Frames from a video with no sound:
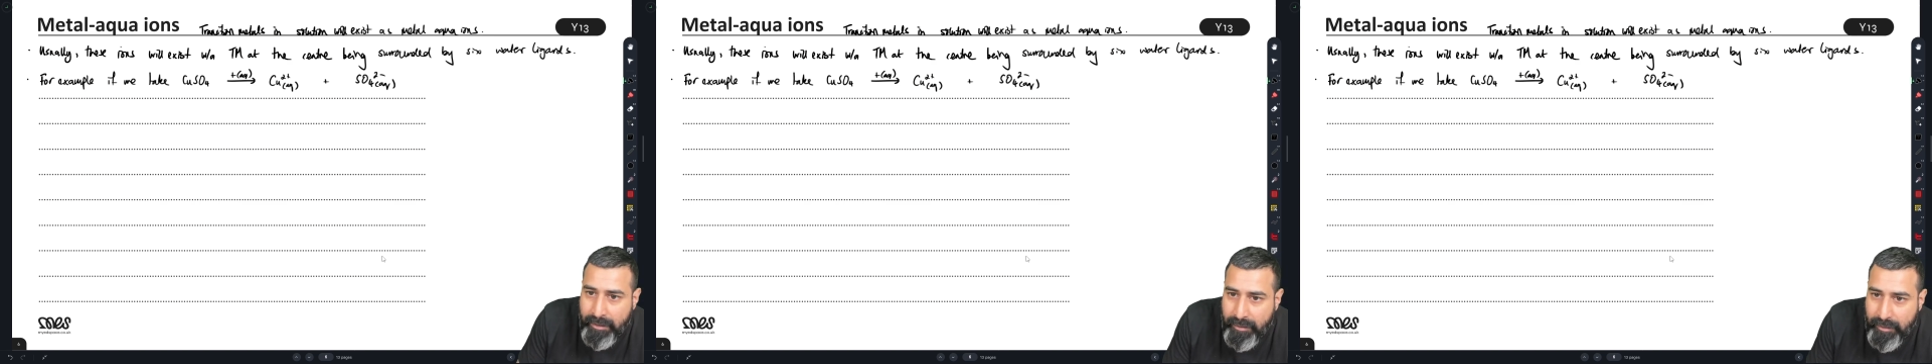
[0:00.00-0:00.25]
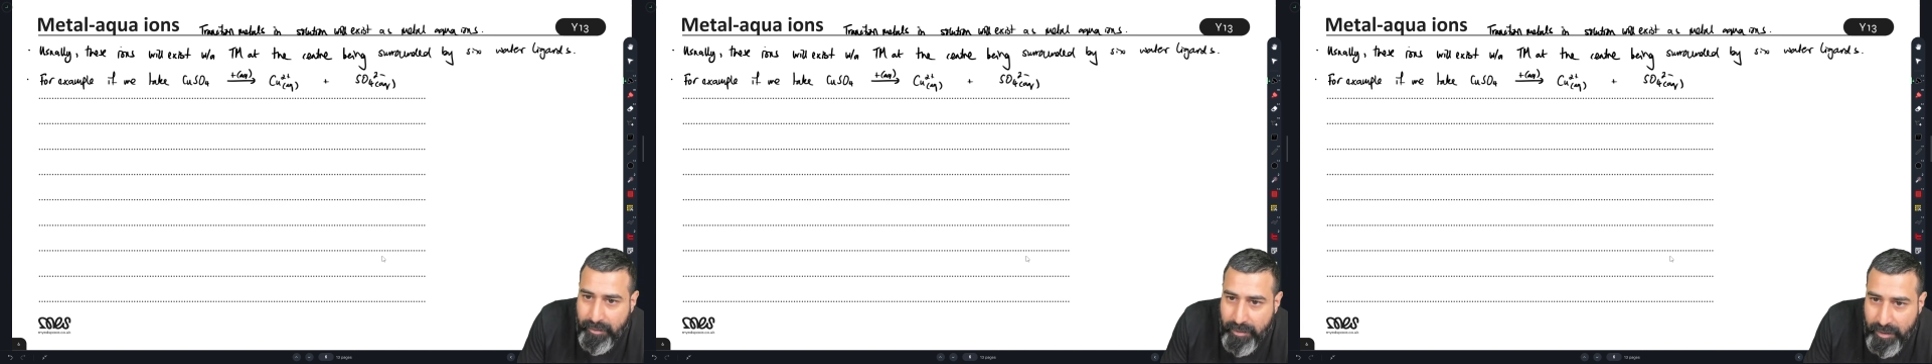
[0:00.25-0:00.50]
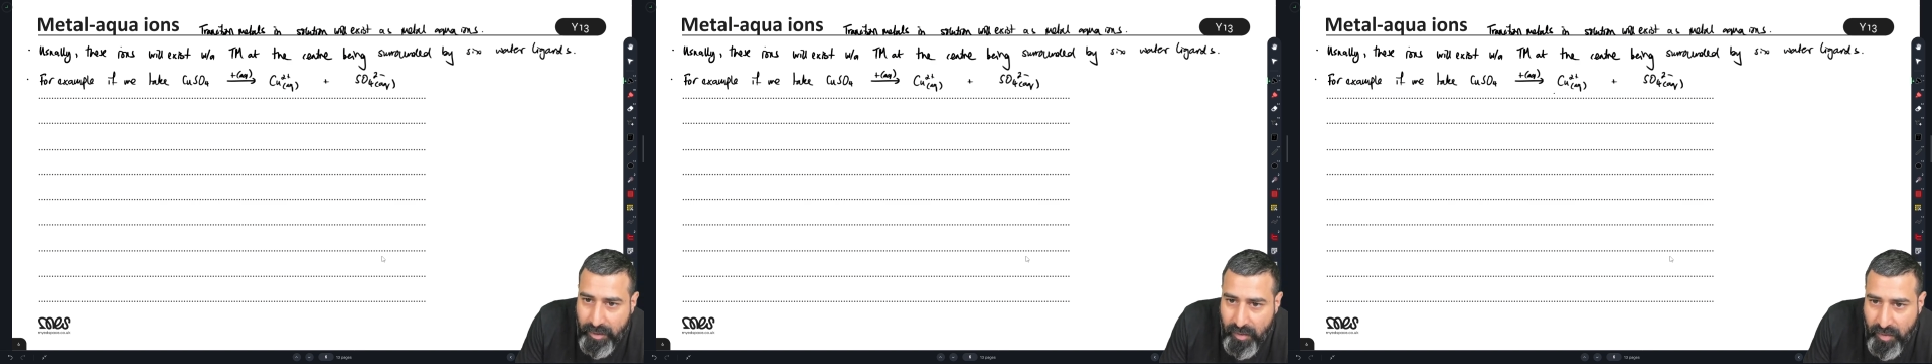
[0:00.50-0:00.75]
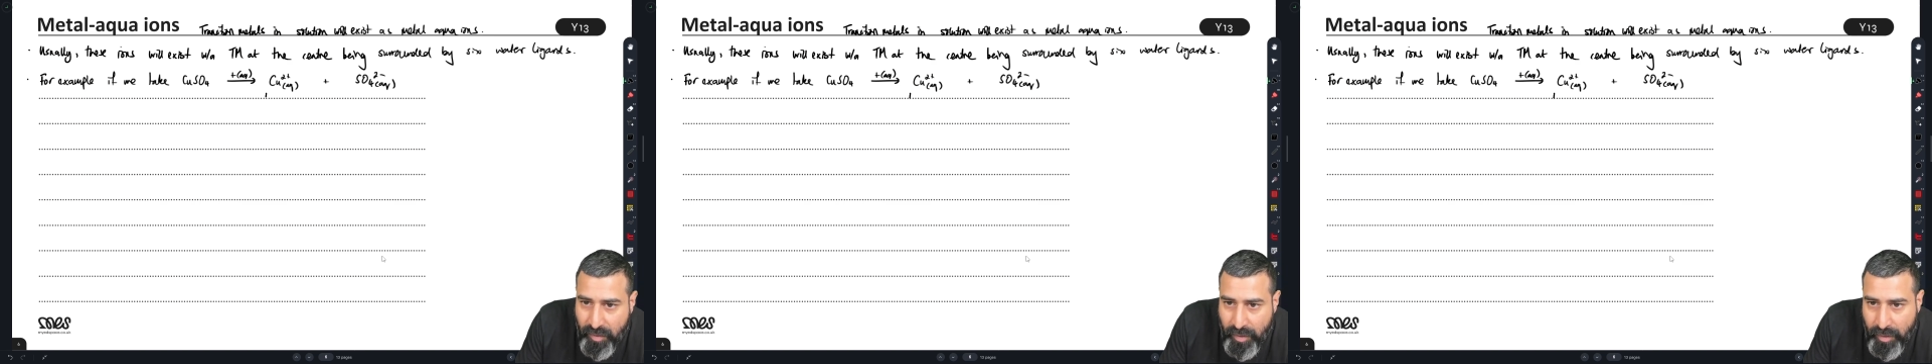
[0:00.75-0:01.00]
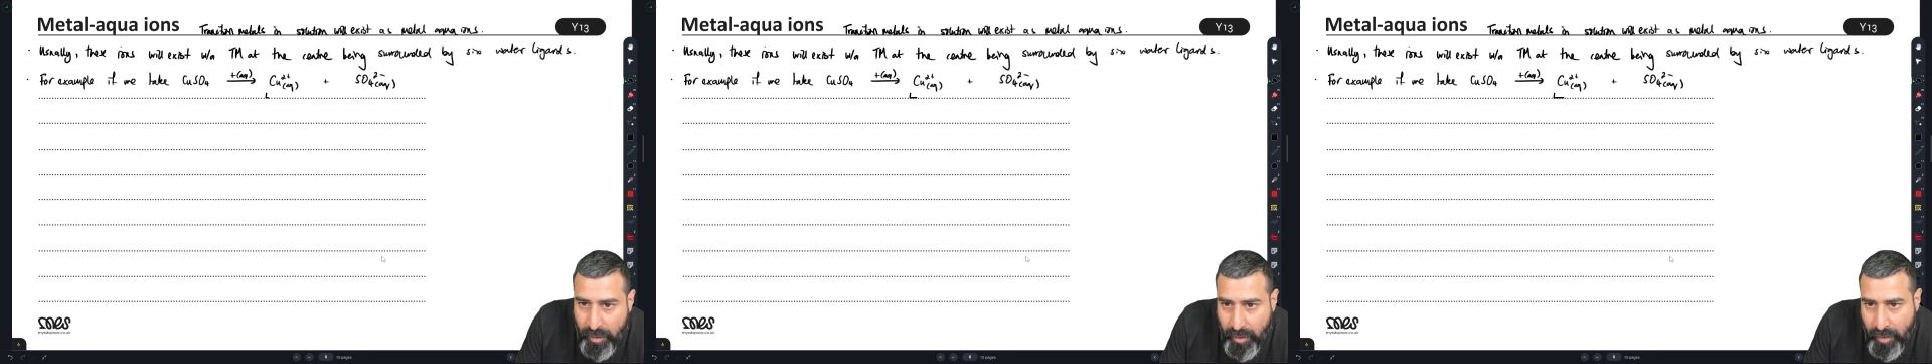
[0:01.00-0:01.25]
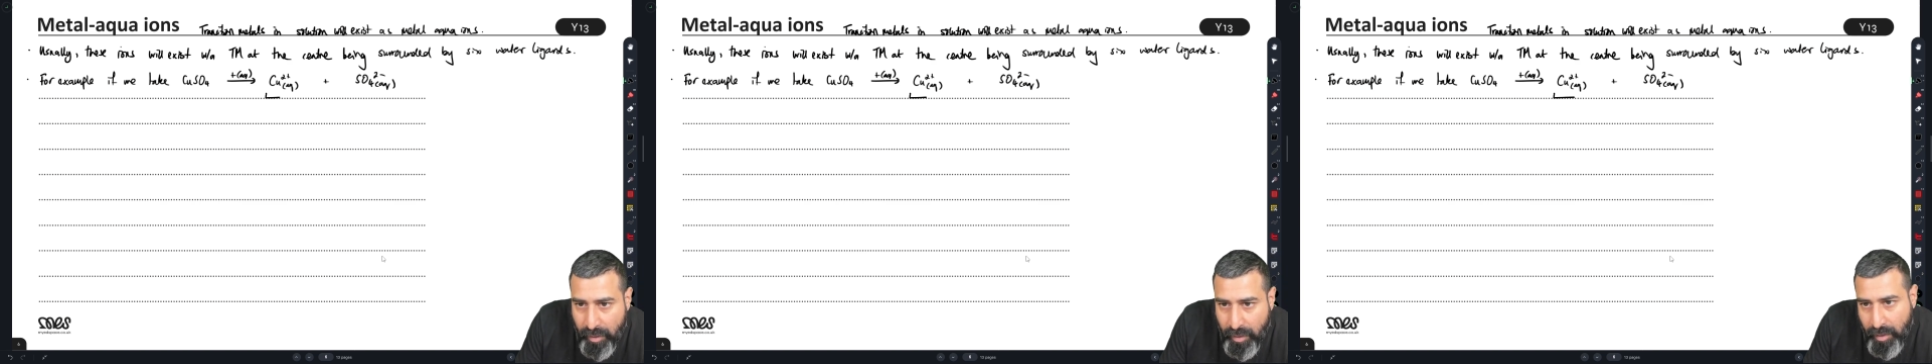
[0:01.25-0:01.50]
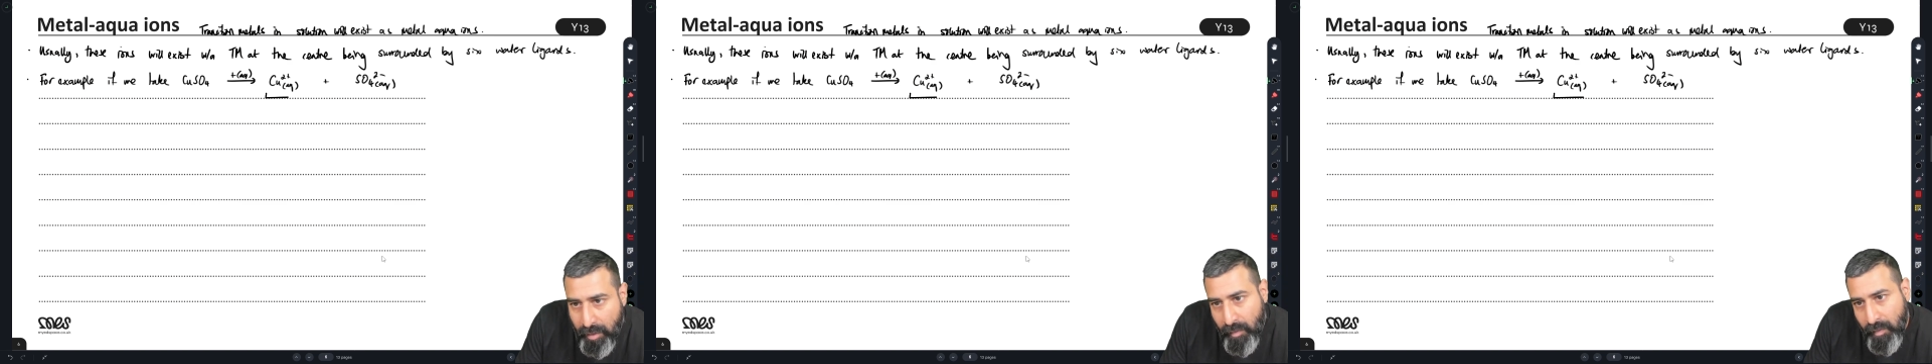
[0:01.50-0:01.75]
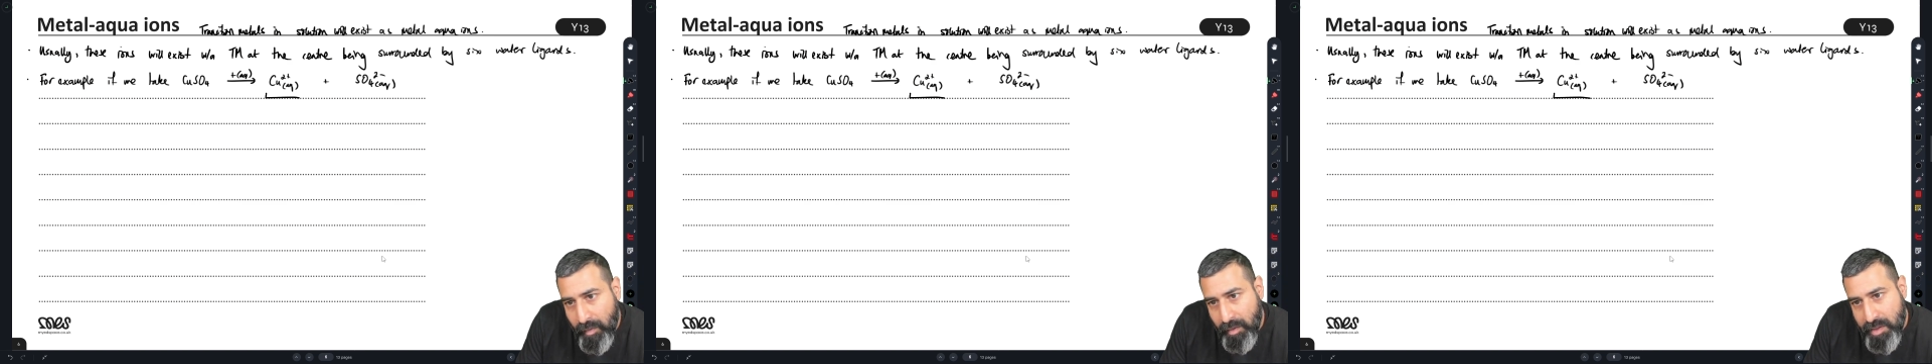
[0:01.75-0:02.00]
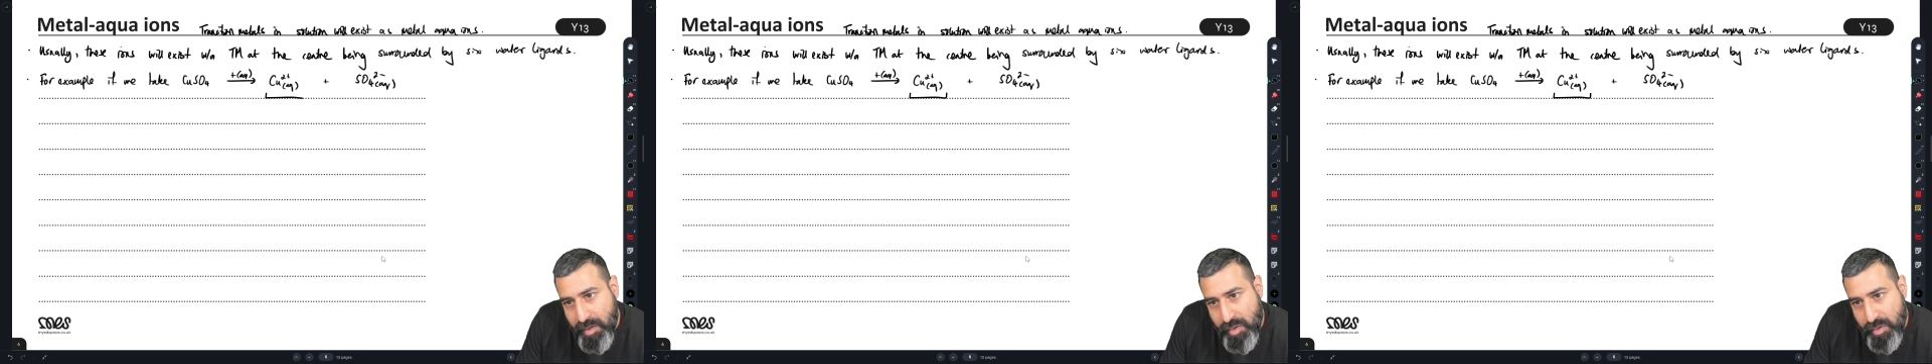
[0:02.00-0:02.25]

this is